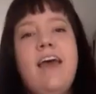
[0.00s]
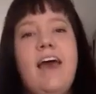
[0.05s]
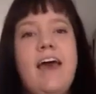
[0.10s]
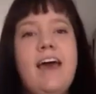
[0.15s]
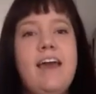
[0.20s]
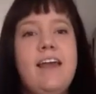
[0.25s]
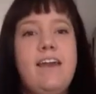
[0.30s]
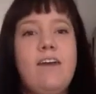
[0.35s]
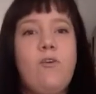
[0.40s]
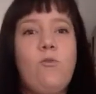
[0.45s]

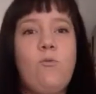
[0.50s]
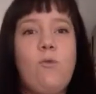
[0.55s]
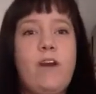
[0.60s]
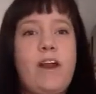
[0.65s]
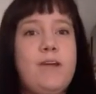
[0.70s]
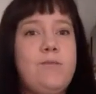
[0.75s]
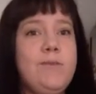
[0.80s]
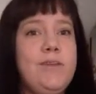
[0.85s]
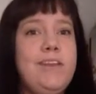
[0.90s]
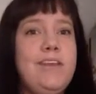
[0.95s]
And what
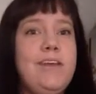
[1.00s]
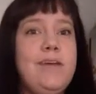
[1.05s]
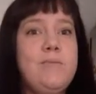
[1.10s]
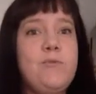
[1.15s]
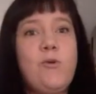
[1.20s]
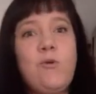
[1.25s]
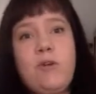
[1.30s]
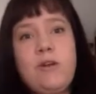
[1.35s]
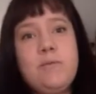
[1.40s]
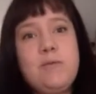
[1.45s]
I really am
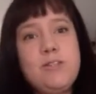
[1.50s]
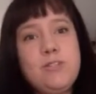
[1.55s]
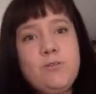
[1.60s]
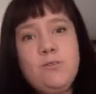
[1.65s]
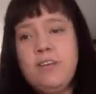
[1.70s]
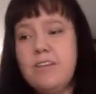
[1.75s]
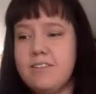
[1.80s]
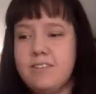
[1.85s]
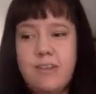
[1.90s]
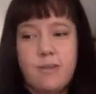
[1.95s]
going to be
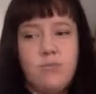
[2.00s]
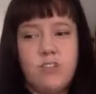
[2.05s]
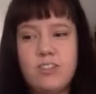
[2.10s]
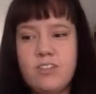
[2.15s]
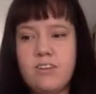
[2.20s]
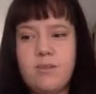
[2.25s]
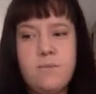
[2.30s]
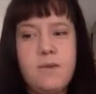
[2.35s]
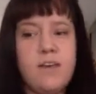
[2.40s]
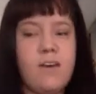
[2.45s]
doing is I'm
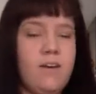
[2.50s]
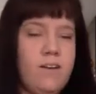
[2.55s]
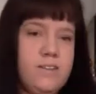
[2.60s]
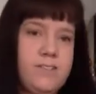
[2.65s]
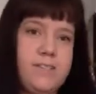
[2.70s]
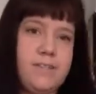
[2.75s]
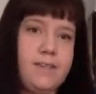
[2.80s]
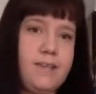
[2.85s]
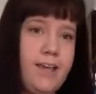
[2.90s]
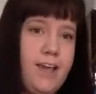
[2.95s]
just going to be
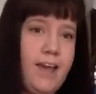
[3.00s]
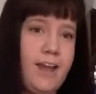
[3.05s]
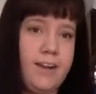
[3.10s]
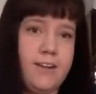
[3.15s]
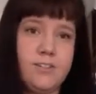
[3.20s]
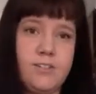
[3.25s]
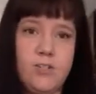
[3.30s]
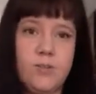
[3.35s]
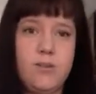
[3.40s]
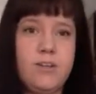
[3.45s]
constantly
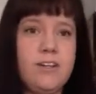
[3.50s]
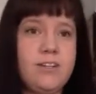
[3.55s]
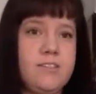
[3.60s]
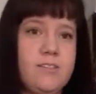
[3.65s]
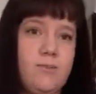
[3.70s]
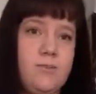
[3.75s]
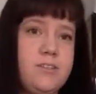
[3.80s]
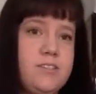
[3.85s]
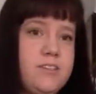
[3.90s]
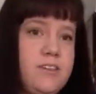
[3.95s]
adding to it.
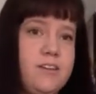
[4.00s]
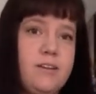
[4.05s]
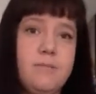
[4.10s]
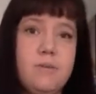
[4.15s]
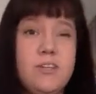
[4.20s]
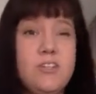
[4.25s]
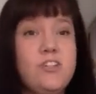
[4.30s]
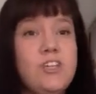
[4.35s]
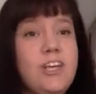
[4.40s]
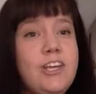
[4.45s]
It's always going to
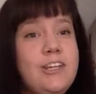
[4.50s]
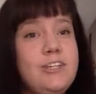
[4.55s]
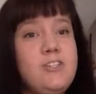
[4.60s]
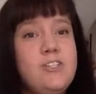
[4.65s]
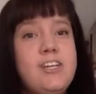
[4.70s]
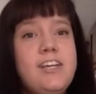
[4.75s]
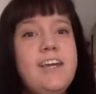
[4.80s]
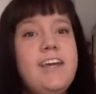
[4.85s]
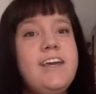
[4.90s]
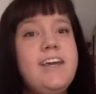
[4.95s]
be
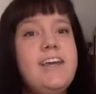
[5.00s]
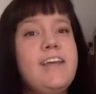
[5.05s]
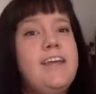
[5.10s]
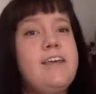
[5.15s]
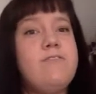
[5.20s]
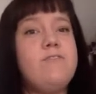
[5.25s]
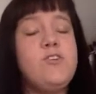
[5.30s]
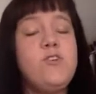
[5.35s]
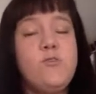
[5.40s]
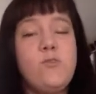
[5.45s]
changing.
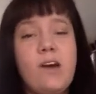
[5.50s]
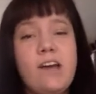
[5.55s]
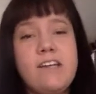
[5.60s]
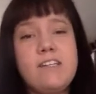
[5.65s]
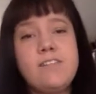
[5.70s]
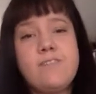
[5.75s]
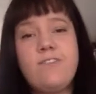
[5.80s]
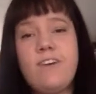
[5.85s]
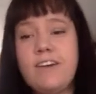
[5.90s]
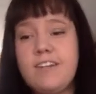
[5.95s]
If you
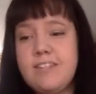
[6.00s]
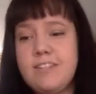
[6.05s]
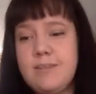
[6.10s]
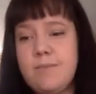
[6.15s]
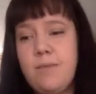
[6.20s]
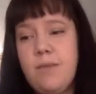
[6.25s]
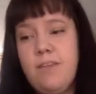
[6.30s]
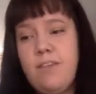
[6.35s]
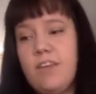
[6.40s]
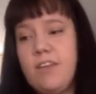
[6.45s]
guys find
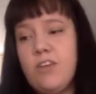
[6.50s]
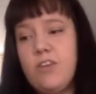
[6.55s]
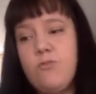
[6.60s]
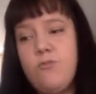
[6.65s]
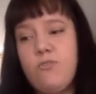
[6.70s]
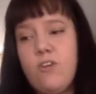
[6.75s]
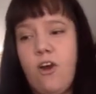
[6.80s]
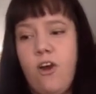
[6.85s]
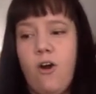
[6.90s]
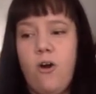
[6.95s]
something that
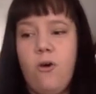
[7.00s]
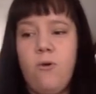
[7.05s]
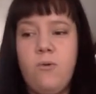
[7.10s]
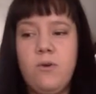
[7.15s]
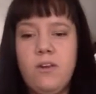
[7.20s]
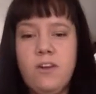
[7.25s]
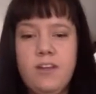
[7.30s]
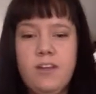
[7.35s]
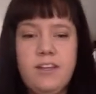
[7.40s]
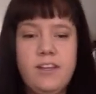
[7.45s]
you know
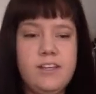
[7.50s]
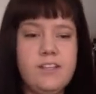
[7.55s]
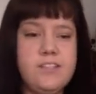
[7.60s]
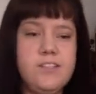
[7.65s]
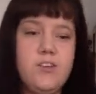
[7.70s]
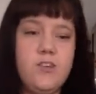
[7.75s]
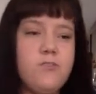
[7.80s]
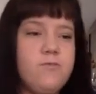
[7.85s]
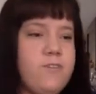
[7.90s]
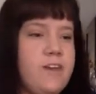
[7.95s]
is
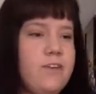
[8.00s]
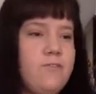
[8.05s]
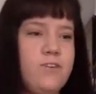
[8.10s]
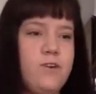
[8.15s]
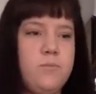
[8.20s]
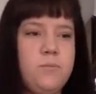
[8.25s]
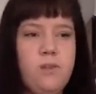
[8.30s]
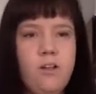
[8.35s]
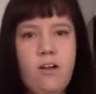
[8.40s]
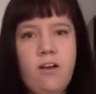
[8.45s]
your
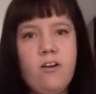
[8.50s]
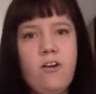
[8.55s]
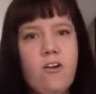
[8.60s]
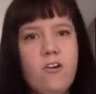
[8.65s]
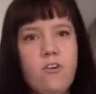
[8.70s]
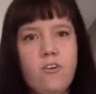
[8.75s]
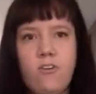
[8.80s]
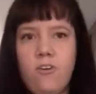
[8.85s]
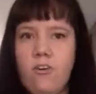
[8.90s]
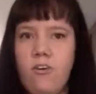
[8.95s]
favorite blog
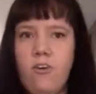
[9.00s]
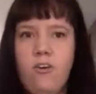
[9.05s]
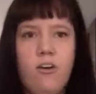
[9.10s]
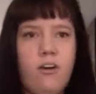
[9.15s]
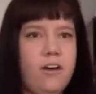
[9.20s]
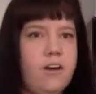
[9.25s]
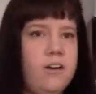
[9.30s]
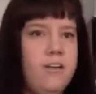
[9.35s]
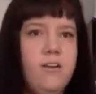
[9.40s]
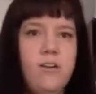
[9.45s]
article
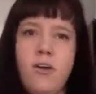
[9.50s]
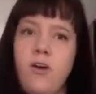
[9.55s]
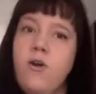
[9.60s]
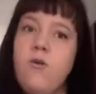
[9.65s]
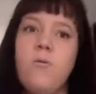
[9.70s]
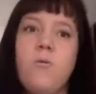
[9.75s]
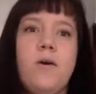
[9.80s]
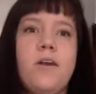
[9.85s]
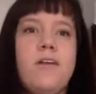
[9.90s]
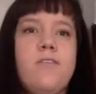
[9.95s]
on
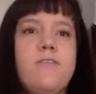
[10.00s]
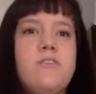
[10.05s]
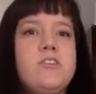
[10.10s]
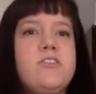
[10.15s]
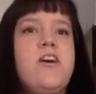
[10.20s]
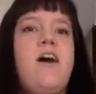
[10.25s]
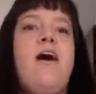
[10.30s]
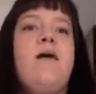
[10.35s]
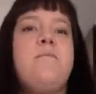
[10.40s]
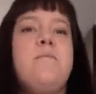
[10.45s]
whatever
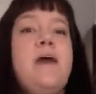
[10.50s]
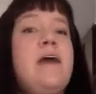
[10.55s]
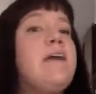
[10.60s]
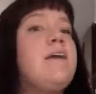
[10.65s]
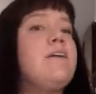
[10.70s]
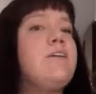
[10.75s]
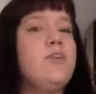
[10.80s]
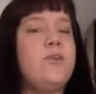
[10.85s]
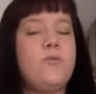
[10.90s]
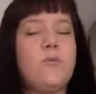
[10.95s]

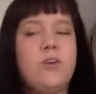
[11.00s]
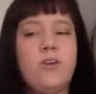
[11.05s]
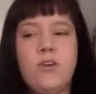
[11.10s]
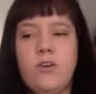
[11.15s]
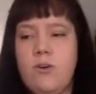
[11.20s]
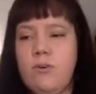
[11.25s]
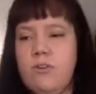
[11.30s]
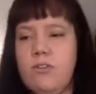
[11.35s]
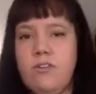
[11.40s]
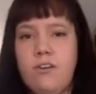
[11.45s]
topic, you can
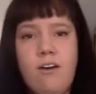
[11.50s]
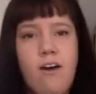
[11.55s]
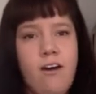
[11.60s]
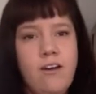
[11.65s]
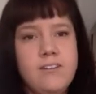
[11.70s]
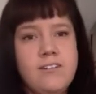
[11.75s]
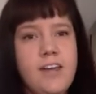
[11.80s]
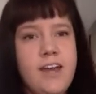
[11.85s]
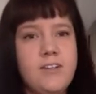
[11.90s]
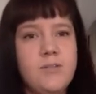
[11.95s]
go to the
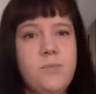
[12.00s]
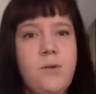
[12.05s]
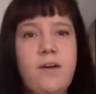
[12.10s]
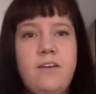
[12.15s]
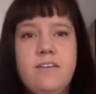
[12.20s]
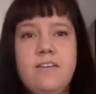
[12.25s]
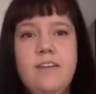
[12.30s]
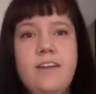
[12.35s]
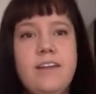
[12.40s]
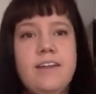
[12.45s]
contact
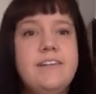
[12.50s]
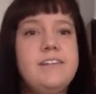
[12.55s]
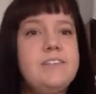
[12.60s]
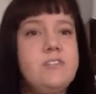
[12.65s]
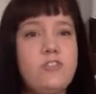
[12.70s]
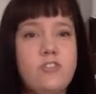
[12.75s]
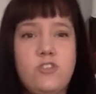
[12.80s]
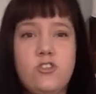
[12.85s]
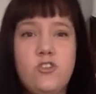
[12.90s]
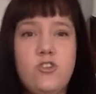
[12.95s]
button
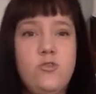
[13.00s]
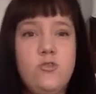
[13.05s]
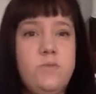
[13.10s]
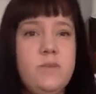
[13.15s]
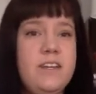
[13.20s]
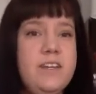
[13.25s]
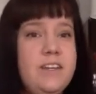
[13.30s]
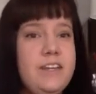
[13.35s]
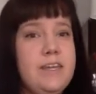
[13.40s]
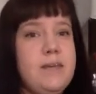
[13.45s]
and just shoot
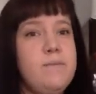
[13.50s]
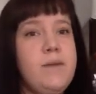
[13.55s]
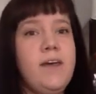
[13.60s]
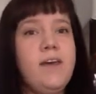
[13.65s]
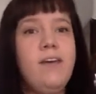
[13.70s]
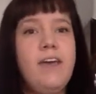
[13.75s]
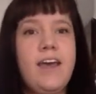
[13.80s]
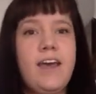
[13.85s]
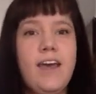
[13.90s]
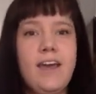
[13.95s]
me an
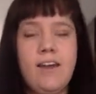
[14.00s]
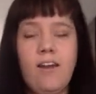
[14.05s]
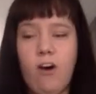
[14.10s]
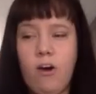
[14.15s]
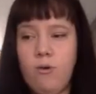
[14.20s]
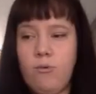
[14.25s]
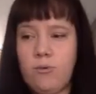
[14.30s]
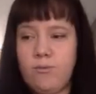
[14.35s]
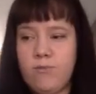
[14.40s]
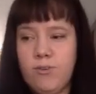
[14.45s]
email and
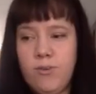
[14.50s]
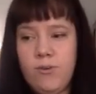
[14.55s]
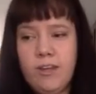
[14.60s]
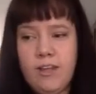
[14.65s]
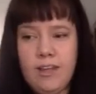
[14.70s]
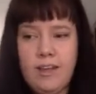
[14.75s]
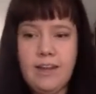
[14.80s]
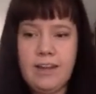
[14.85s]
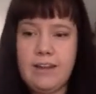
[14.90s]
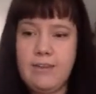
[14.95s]
I'll review
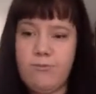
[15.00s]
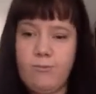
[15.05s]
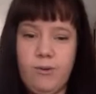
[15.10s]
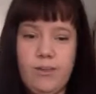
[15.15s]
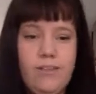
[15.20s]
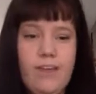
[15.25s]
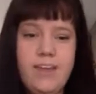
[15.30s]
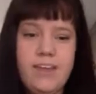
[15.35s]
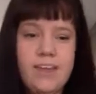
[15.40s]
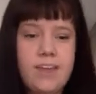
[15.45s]
it. And if we
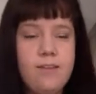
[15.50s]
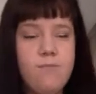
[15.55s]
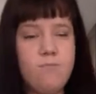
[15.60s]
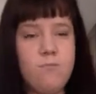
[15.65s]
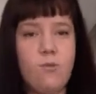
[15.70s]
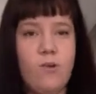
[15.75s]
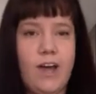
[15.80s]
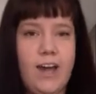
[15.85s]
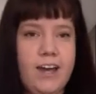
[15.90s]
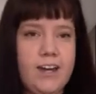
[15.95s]
like it,
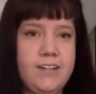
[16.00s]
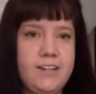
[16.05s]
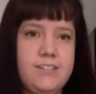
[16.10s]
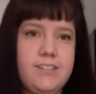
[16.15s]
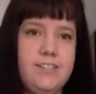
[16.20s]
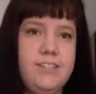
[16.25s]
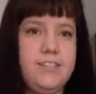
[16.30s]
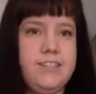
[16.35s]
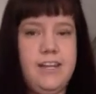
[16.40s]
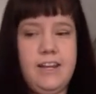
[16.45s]
we'll add it
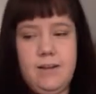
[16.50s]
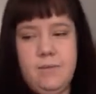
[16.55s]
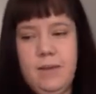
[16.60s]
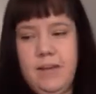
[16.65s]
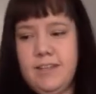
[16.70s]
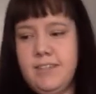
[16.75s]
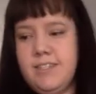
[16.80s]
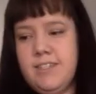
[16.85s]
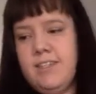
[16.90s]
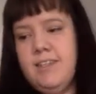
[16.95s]
to the
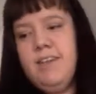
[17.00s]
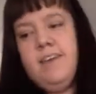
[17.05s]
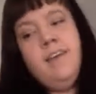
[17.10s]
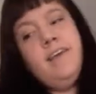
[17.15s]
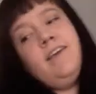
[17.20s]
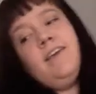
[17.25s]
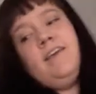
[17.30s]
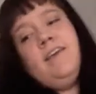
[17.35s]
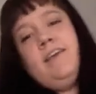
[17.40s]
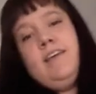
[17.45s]
database.
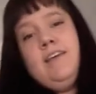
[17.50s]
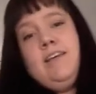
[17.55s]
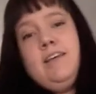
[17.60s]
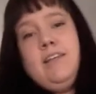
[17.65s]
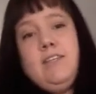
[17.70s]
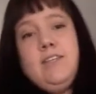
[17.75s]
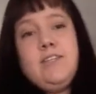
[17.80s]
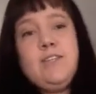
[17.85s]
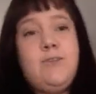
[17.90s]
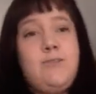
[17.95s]

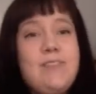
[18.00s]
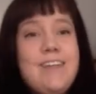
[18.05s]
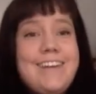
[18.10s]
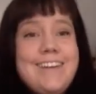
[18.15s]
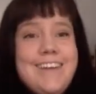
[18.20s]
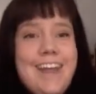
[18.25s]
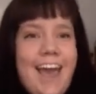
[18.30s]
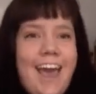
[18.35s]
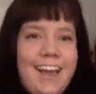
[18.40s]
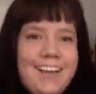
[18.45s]
So the
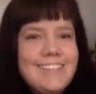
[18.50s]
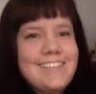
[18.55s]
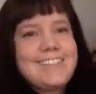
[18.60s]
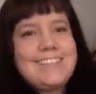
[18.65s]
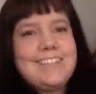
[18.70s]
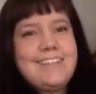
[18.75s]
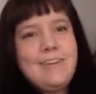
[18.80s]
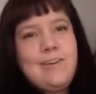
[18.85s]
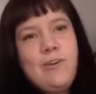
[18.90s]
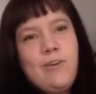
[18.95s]

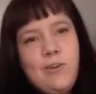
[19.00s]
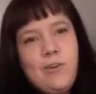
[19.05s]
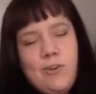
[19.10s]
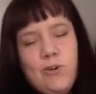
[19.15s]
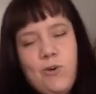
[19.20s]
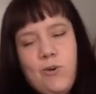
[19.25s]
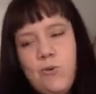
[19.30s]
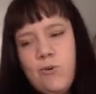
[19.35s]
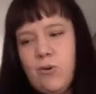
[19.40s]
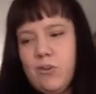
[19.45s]
next
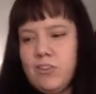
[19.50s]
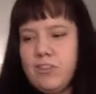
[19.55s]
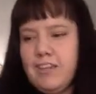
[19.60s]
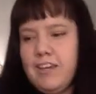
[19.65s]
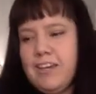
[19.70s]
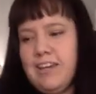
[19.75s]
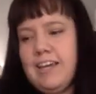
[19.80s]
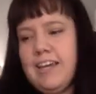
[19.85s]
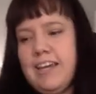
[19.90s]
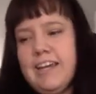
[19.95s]
cool
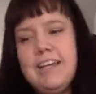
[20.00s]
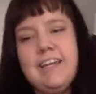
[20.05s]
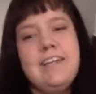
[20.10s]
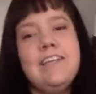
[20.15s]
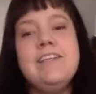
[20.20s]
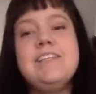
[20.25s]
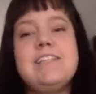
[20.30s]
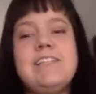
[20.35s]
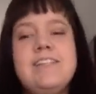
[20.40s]
thing is